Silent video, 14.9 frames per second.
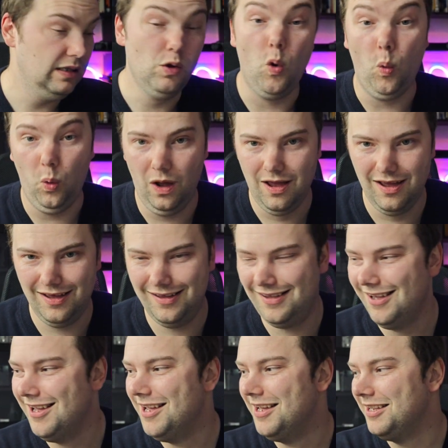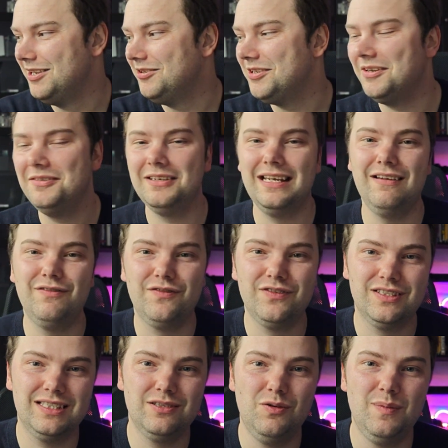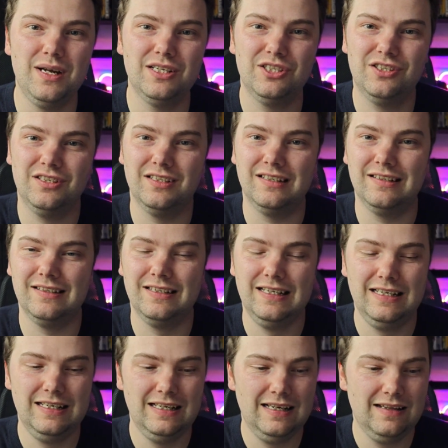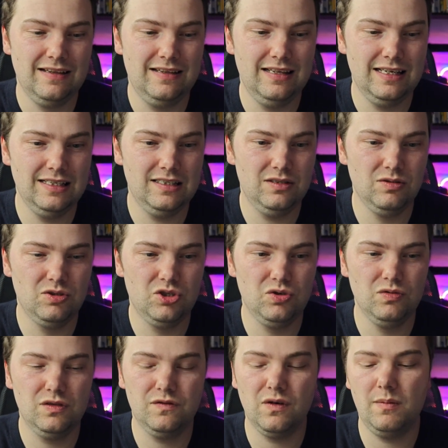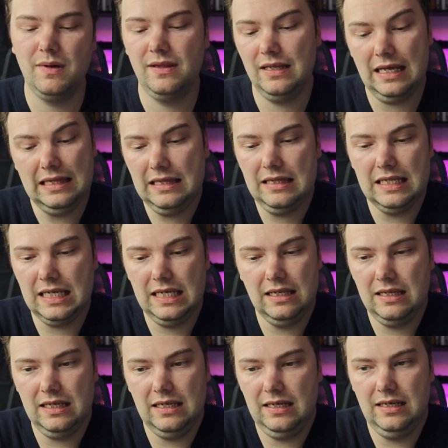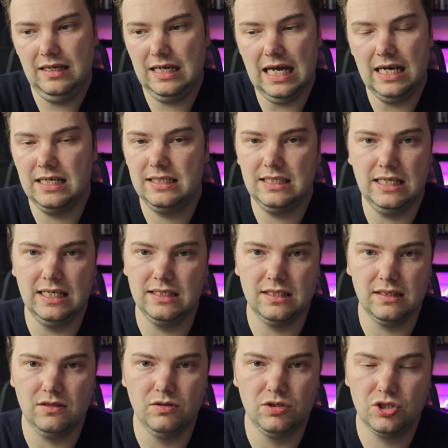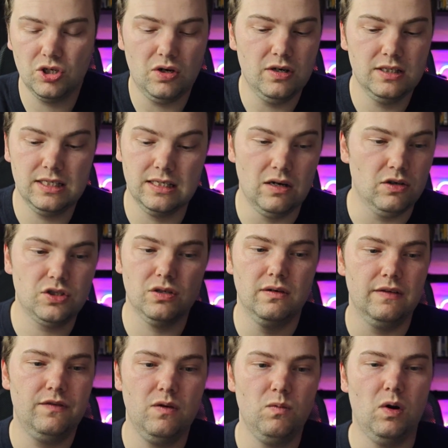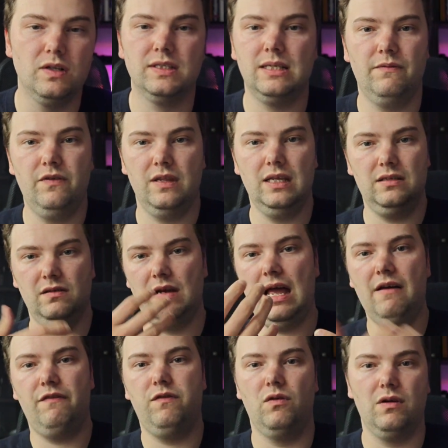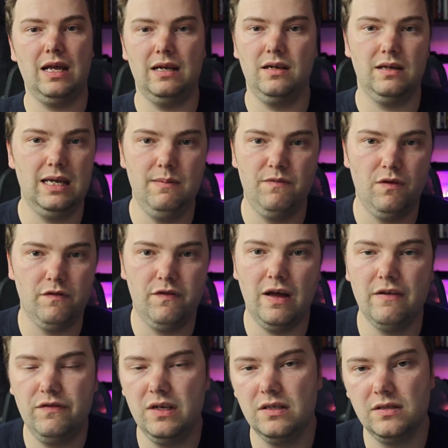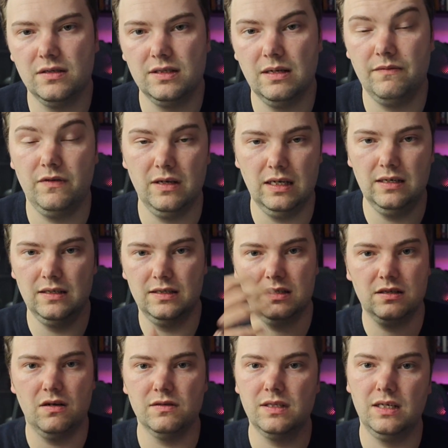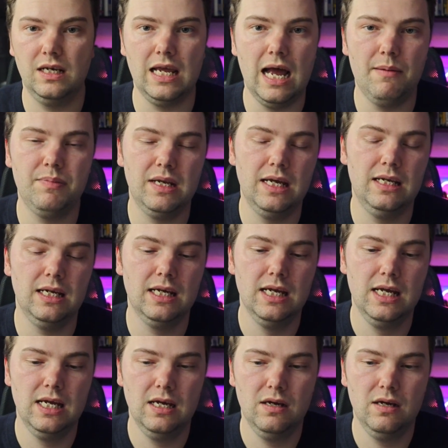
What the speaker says: no, you don't have so much things to choose from, and then the Galaxy is a good choice. And also, if you want something that you have can you keep for 5 years or something, and it's constantly updating